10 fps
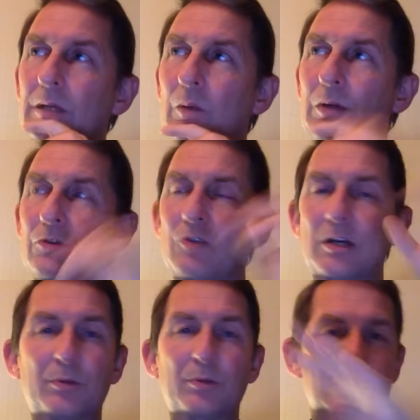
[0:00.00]
We were trying to
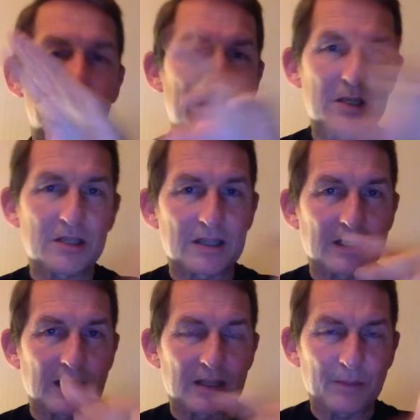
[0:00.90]
put these pieces
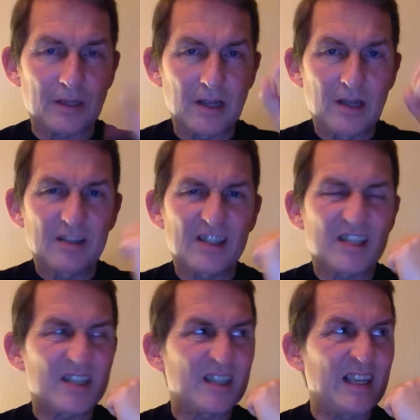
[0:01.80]
together, but the
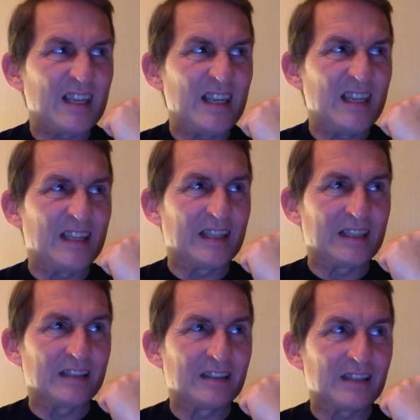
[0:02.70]

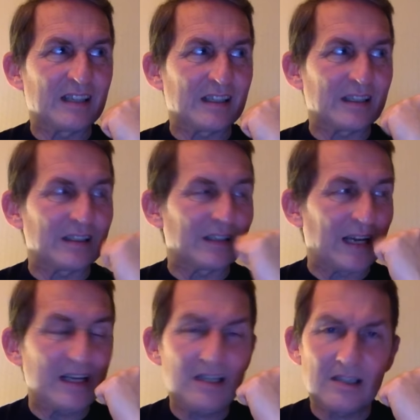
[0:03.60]
seething
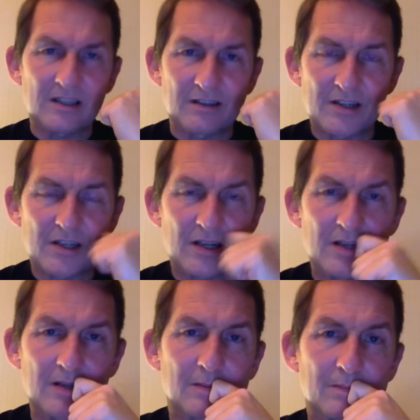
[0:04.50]
anger
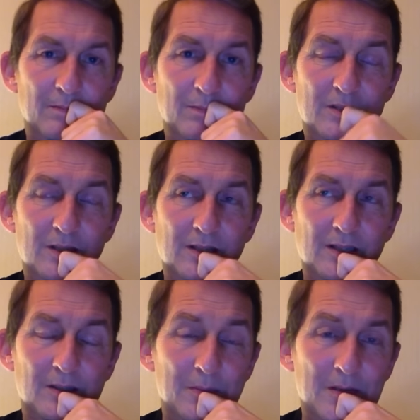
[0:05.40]
inside
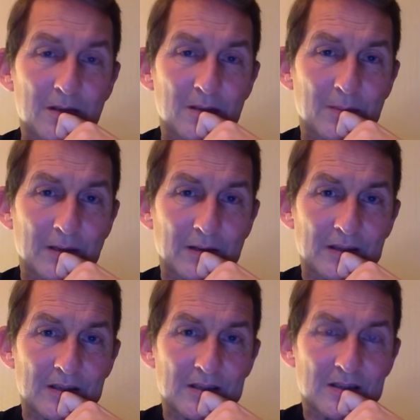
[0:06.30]
particularly me, about
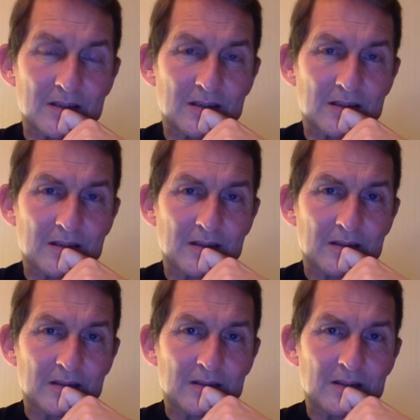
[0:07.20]
this.
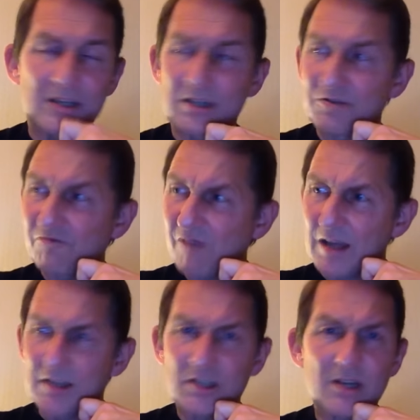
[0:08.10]
This isn't
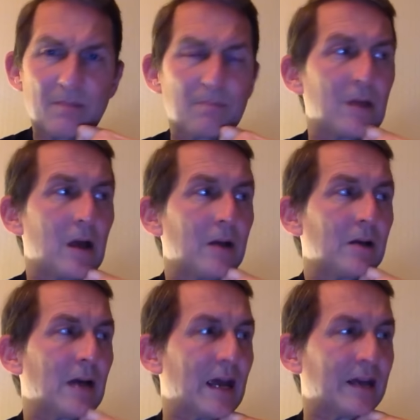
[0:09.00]
right. Some
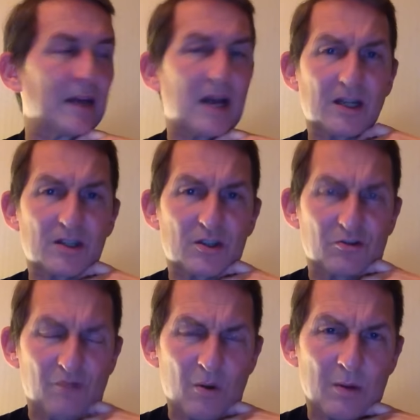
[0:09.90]
head has to
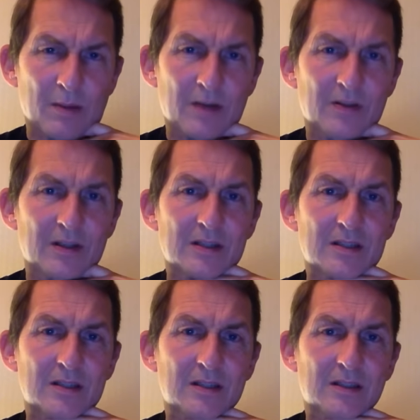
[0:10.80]
roll about this.